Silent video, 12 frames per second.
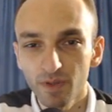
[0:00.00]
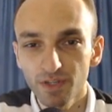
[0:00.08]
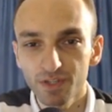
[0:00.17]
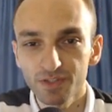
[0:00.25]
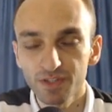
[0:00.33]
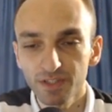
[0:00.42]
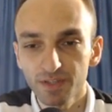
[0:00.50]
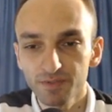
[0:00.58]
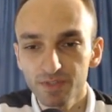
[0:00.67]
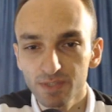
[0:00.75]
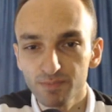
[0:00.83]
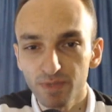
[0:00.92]
Yes, knight
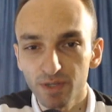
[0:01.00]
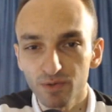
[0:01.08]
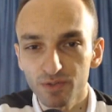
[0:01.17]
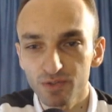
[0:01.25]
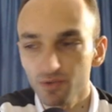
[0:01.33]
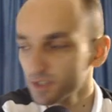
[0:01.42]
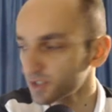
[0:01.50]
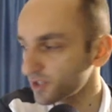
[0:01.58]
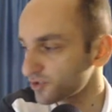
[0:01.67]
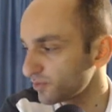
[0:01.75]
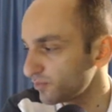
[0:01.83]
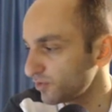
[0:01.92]
f6. Black also had
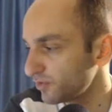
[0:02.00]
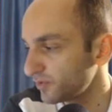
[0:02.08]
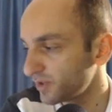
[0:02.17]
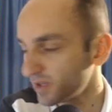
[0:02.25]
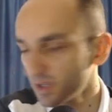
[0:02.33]
such a move.